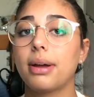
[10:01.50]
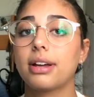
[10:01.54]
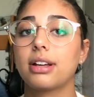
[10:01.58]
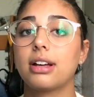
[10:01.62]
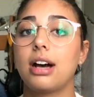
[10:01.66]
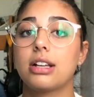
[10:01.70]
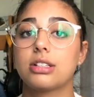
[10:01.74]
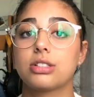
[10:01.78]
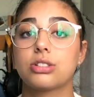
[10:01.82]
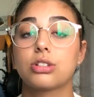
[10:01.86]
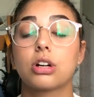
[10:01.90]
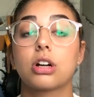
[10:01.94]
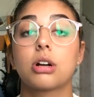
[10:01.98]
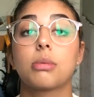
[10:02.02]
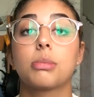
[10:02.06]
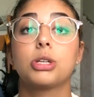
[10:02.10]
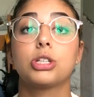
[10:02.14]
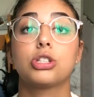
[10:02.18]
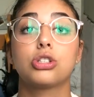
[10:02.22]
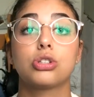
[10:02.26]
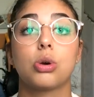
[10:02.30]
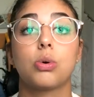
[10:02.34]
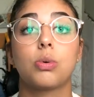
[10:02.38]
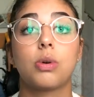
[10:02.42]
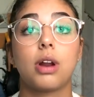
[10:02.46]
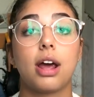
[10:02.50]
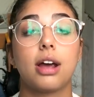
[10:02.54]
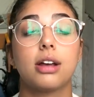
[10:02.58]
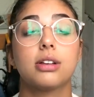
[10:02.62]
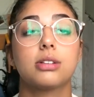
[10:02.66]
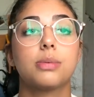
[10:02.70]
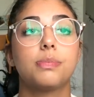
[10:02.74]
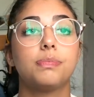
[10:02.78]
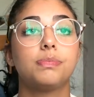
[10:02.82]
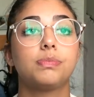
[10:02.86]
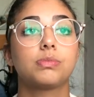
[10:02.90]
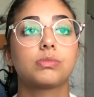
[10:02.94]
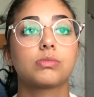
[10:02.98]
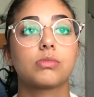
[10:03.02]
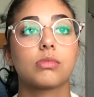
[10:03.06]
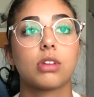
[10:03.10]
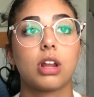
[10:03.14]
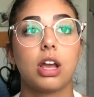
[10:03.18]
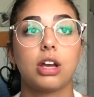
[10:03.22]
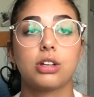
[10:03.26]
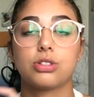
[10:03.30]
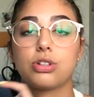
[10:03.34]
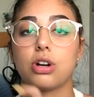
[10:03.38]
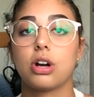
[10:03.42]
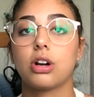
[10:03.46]
my classes are going to be so nice.
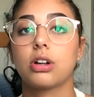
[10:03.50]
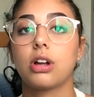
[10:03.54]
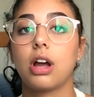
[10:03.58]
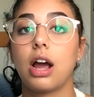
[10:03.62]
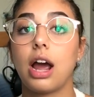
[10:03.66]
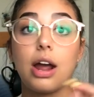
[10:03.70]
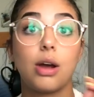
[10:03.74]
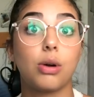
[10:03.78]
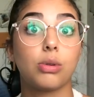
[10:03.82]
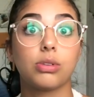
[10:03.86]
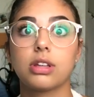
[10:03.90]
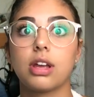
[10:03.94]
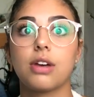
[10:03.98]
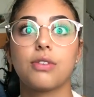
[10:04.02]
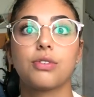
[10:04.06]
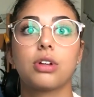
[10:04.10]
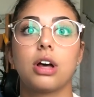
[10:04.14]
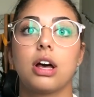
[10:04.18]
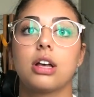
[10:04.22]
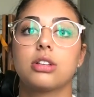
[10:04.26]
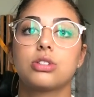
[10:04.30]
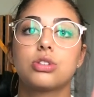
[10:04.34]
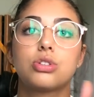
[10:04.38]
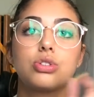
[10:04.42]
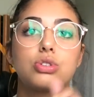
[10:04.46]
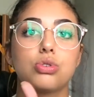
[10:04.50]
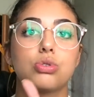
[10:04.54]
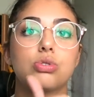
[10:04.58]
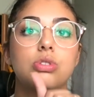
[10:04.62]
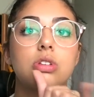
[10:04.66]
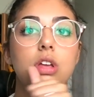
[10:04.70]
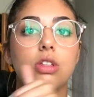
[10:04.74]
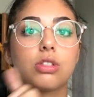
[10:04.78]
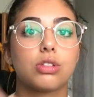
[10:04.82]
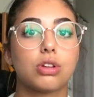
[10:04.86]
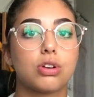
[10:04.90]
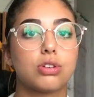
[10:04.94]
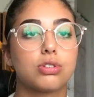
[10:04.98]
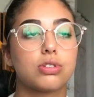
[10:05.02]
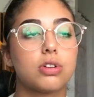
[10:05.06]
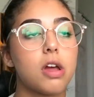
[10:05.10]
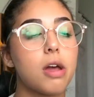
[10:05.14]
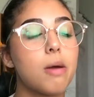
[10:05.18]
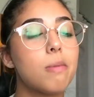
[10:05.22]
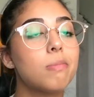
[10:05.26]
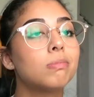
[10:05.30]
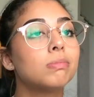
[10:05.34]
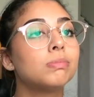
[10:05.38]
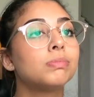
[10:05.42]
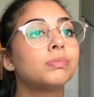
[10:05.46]
I start, I only have classes Tuesday and
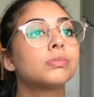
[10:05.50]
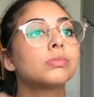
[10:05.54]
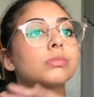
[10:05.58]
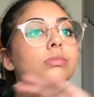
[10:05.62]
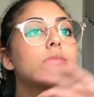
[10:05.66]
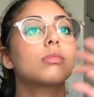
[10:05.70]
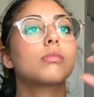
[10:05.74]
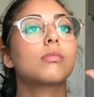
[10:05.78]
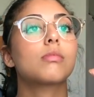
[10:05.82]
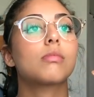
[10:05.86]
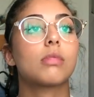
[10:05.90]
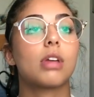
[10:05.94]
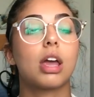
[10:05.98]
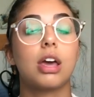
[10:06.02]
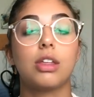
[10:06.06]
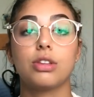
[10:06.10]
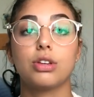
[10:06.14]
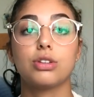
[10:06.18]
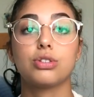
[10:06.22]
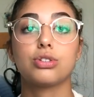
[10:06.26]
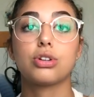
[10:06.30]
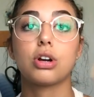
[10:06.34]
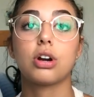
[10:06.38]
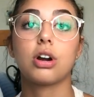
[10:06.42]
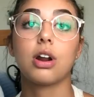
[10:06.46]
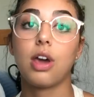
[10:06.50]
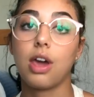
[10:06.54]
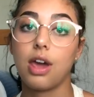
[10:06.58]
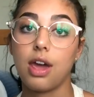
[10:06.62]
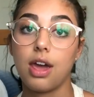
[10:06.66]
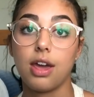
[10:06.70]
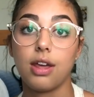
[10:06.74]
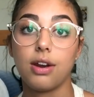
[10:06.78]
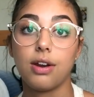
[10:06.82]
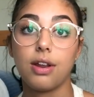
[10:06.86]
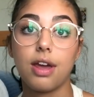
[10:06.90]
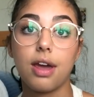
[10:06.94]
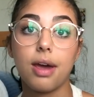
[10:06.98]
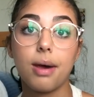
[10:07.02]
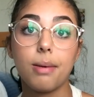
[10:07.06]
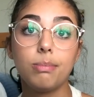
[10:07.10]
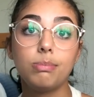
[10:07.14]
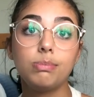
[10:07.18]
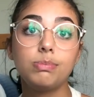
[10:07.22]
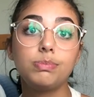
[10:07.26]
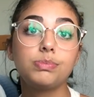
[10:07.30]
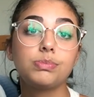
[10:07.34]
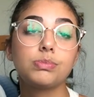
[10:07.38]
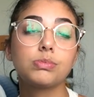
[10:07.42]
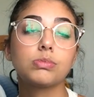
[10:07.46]
Thursday, and they start at 8
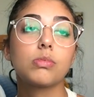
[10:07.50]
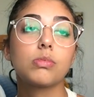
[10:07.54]
a.m.